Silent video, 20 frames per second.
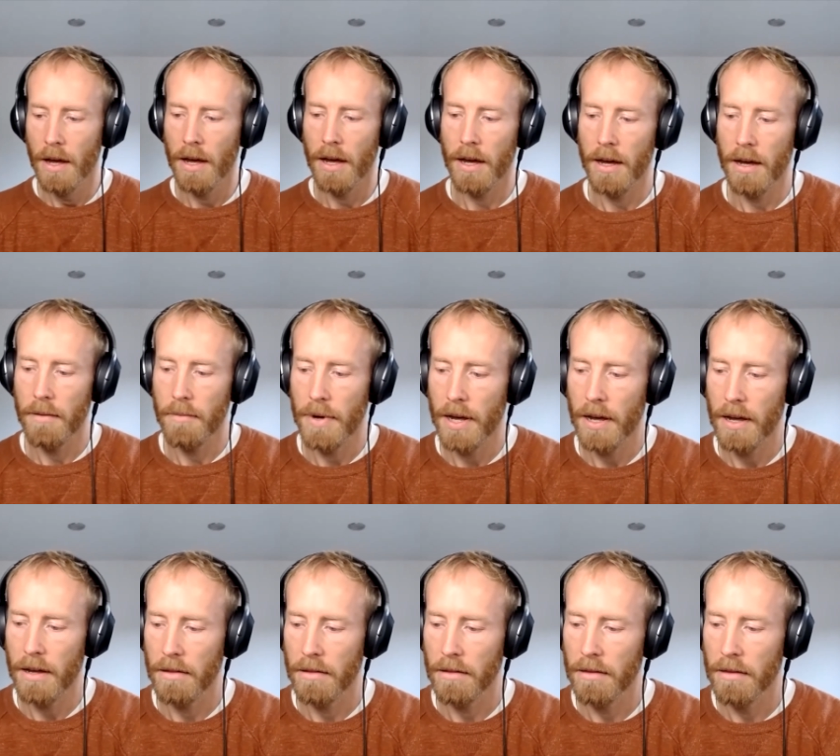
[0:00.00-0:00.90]
Mm. Um,
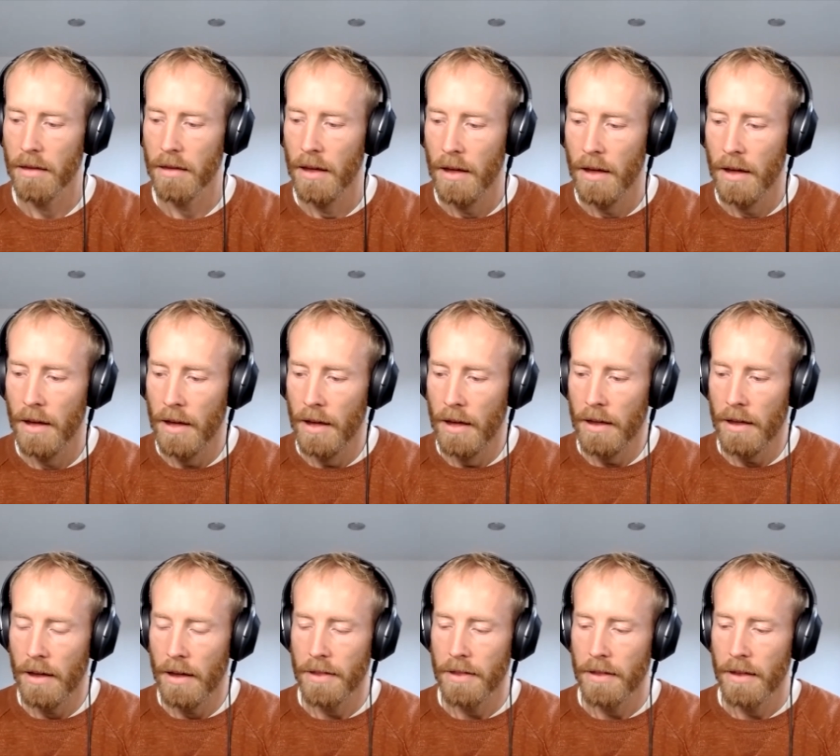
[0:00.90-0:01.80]
and
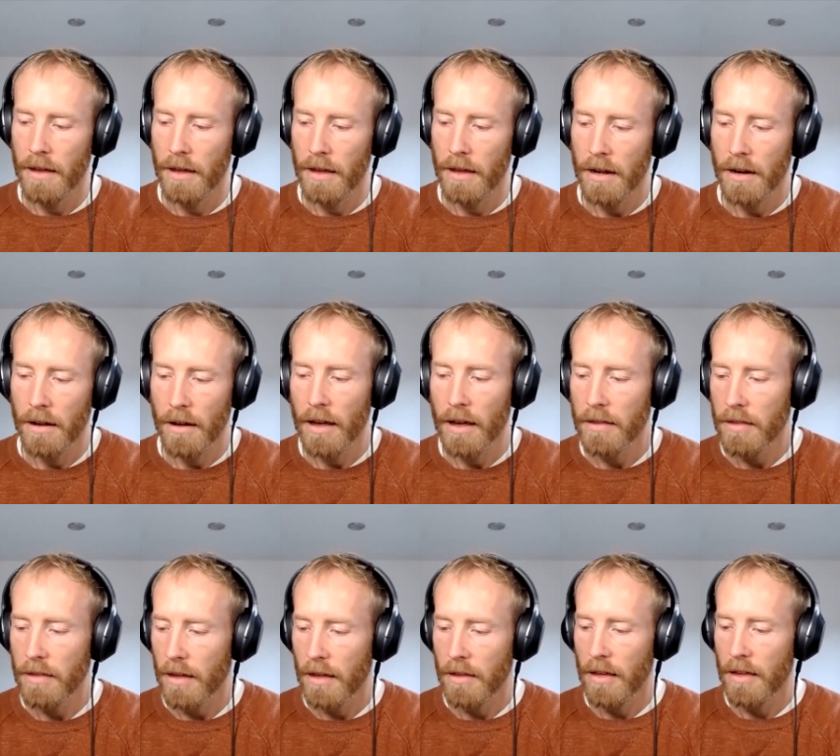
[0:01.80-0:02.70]
I think, you know,
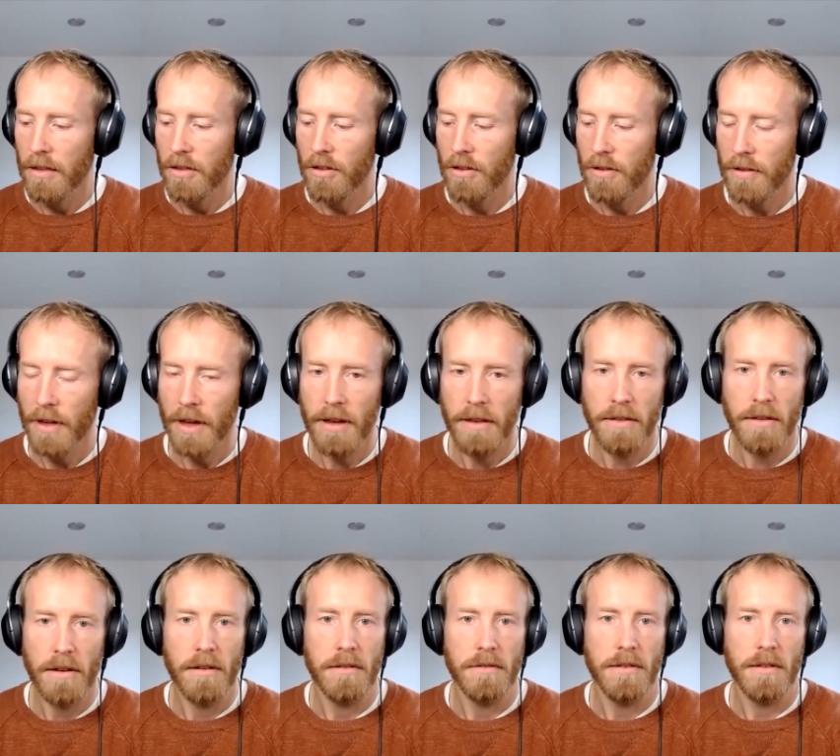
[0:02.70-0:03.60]
as, as you say though,